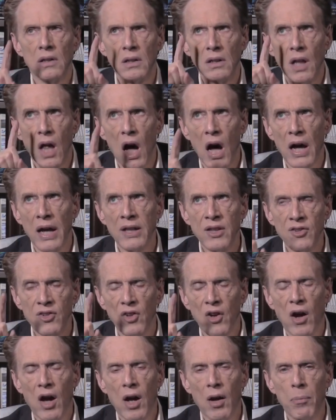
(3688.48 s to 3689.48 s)

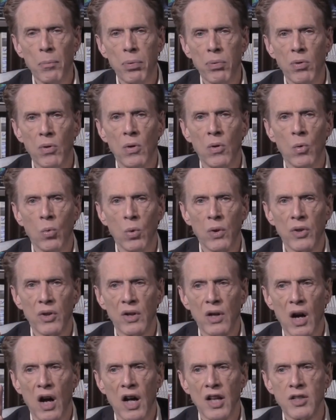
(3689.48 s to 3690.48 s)
lines up
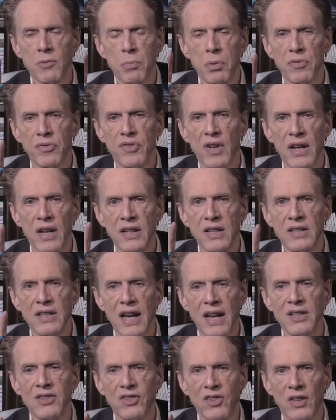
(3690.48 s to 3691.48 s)
with God's prophetic
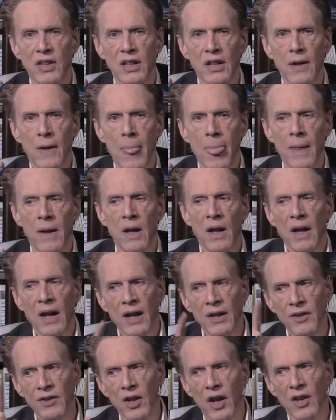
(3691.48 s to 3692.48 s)
destiny
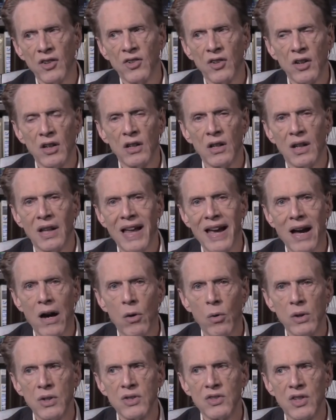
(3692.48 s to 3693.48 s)
and doesn't
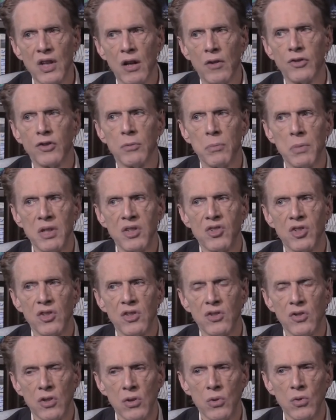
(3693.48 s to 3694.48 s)
allow itself to be
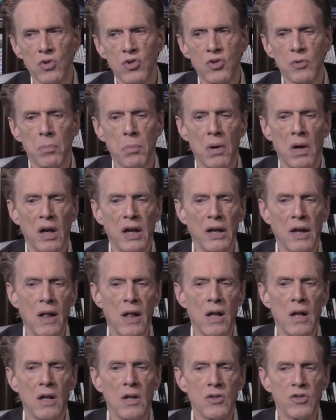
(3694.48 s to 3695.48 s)
seduced by
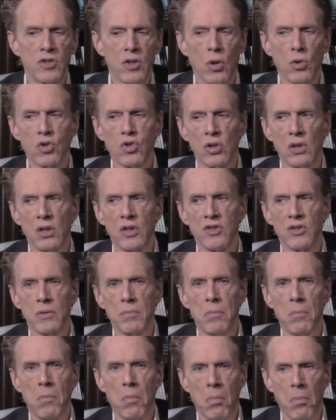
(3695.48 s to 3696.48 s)

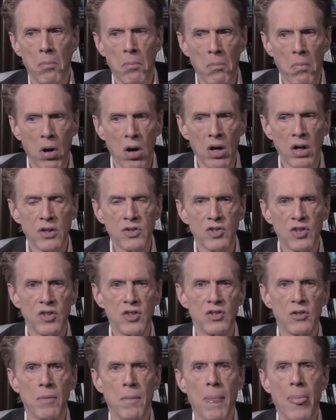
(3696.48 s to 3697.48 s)
socialism,
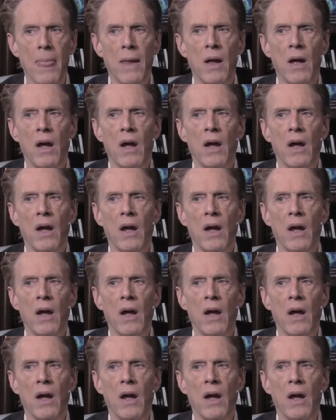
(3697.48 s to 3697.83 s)
Marxism,